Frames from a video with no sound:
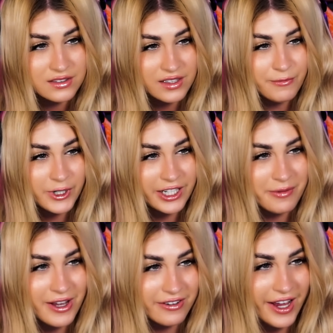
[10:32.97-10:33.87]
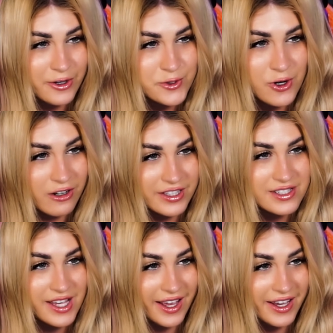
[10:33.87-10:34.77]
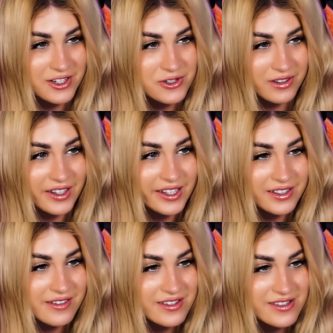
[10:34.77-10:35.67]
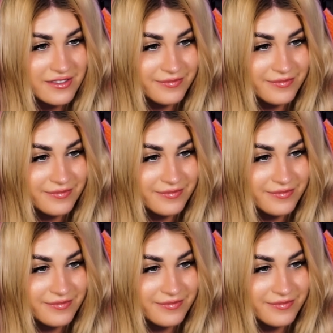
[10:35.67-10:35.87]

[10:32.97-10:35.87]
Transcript: I'm worried about how strong this guy actually is.